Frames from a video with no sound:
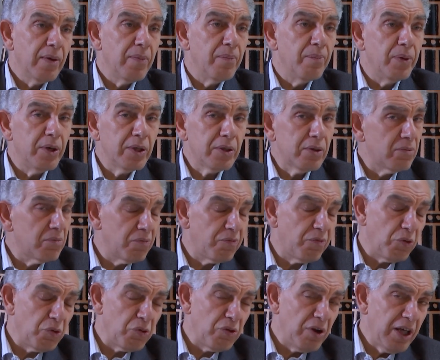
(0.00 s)
But
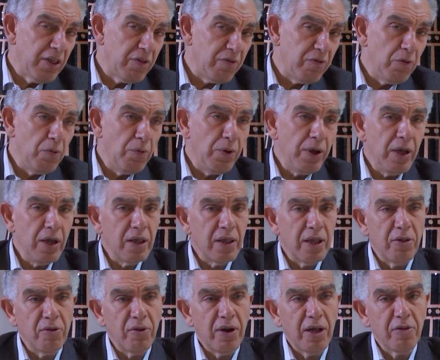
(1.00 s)
for the last few weeks
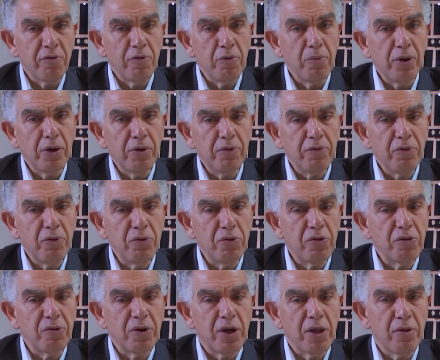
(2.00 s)
and the last few months, you
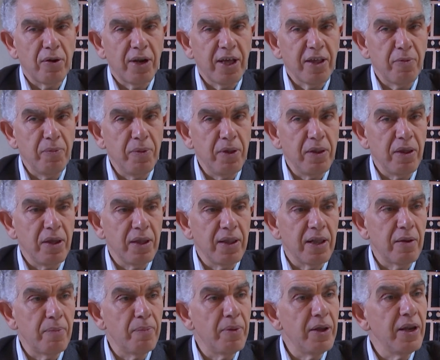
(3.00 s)
saw at the last meeting
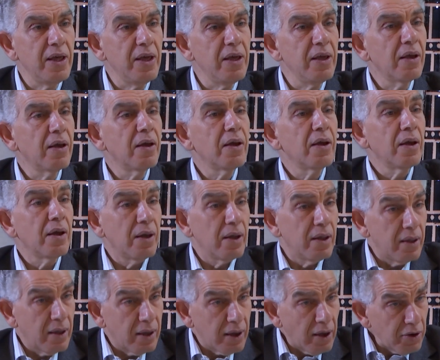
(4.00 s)
that many
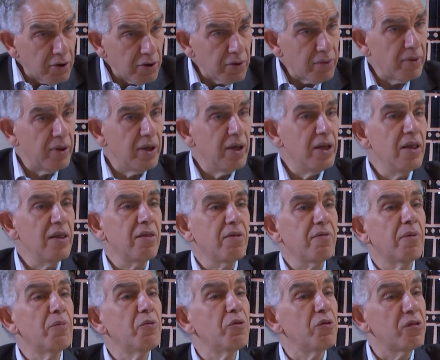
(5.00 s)
countries
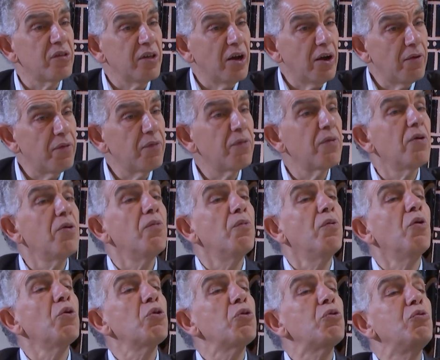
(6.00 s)
from the South
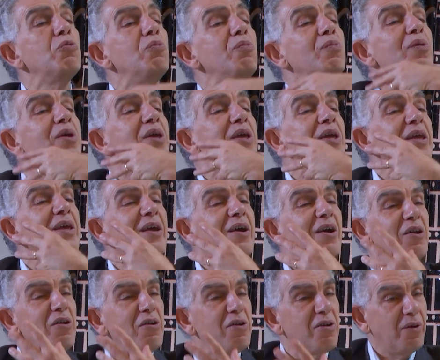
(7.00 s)
want to be
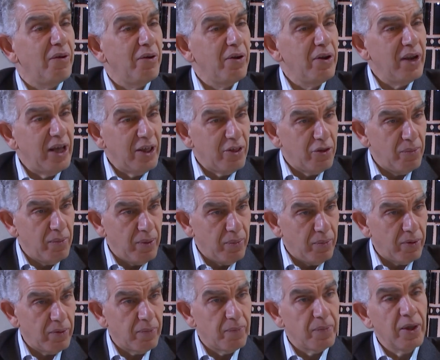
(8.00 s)
joined as a
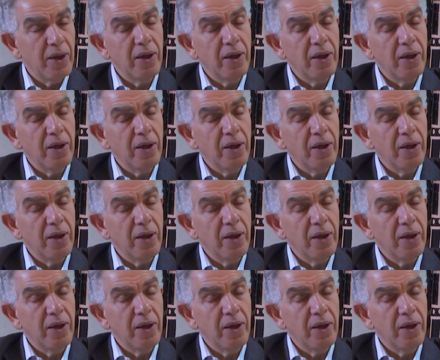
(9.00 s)
member.